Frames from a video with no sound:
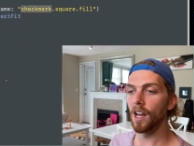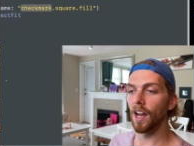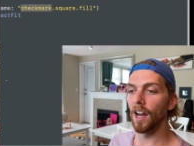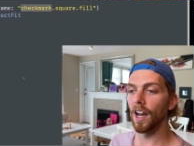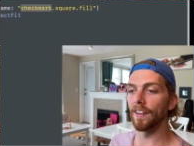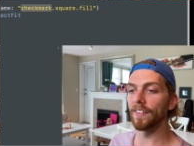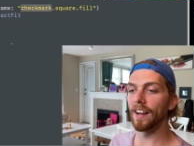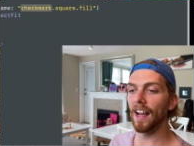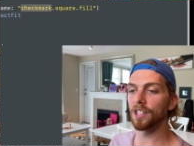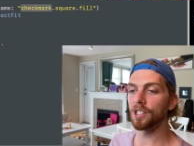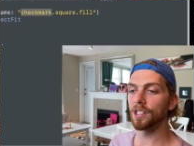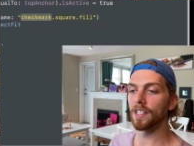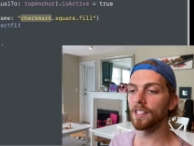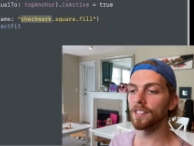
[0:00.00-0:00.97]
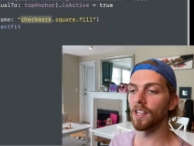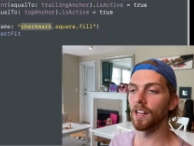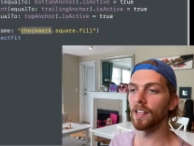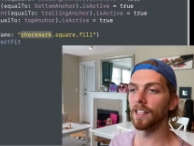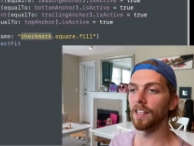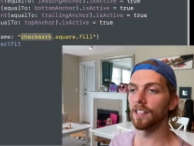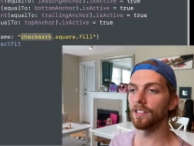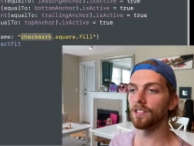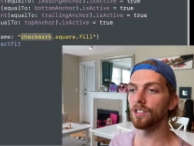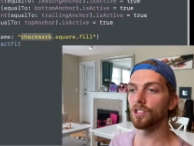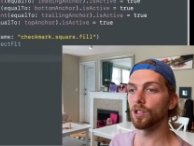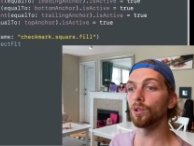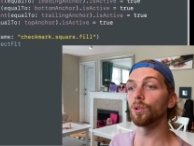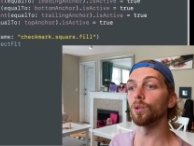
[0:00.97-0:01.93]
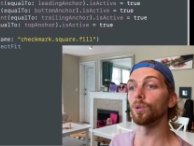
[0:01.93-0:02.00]
and then actually assigning it
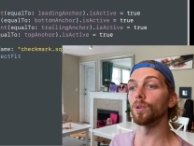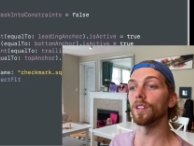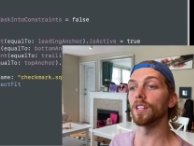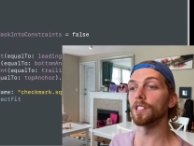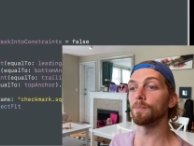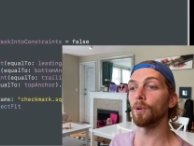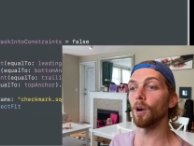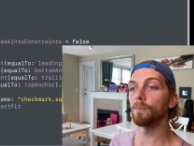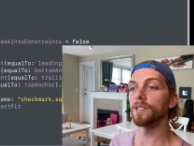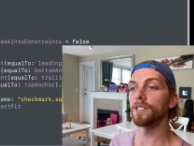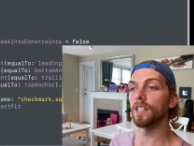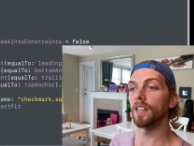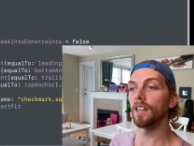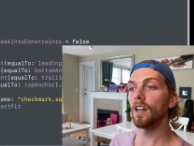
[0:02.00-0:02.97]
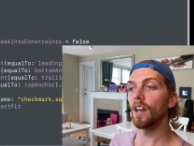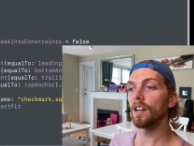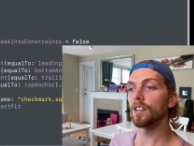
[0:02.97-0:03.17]
to this property.